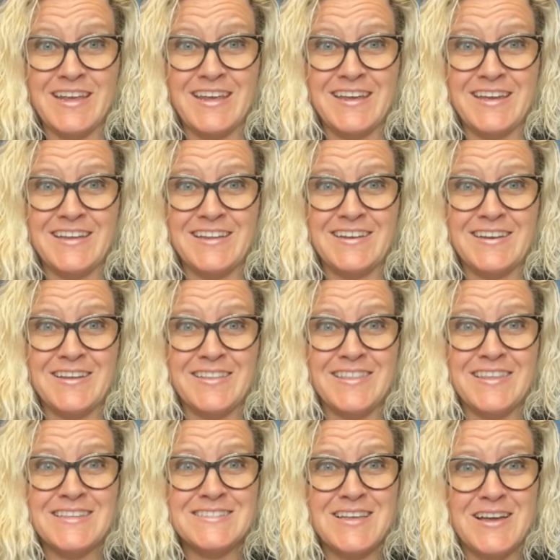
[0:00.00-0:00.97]
And
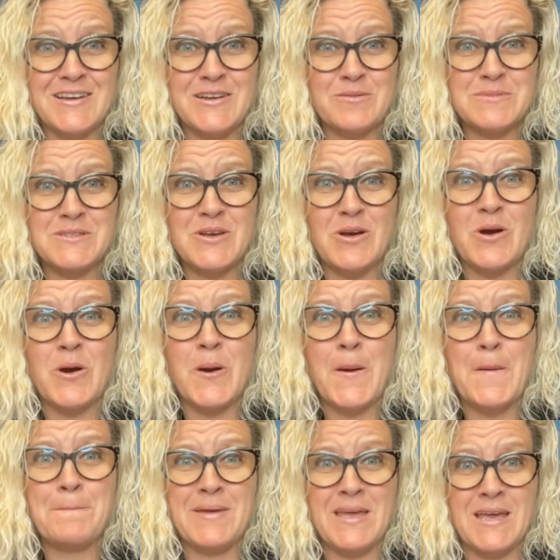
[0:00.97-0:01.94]
these items are
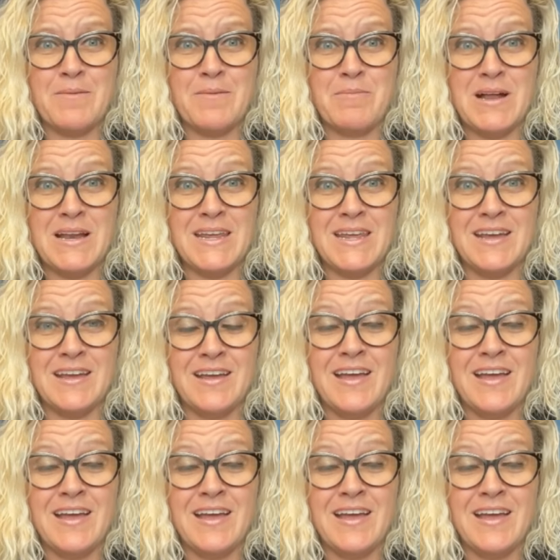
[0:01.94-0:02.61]
big money.